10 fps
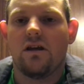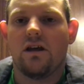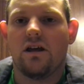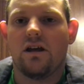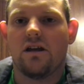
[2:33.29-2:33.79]

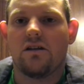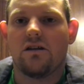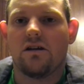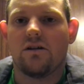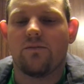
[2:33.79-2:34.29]
And
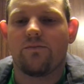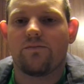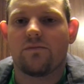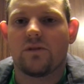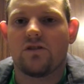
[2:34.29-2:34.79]
uh,
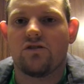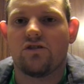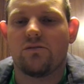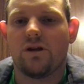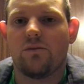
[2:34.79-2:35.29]

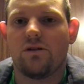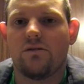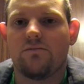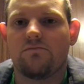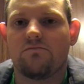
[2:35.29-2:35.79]
just remember,